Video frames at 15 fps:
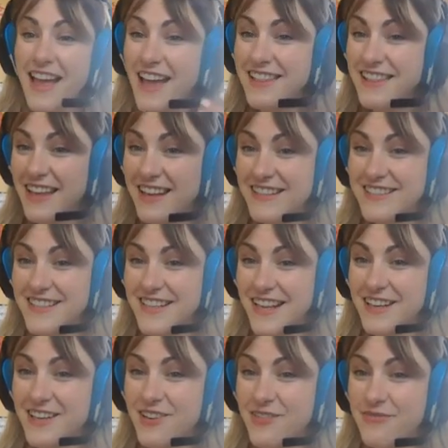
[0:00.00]
And that is the
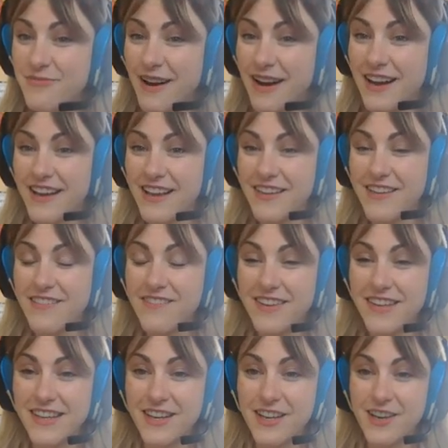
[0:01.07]
end of my
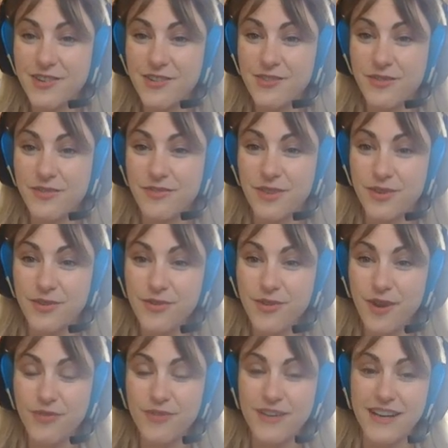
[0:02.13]
video review
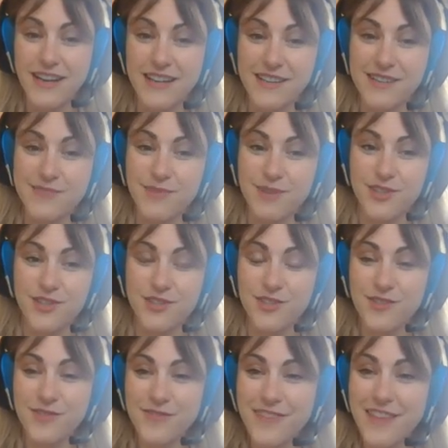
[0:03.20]
of the Lions
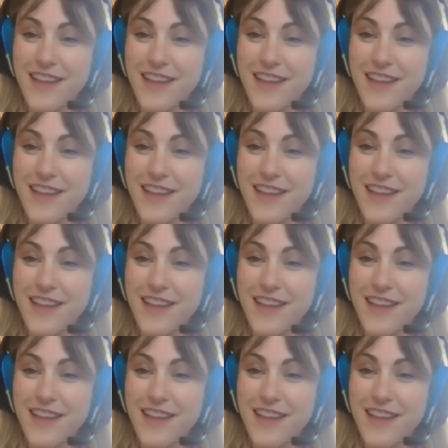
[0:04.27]
module.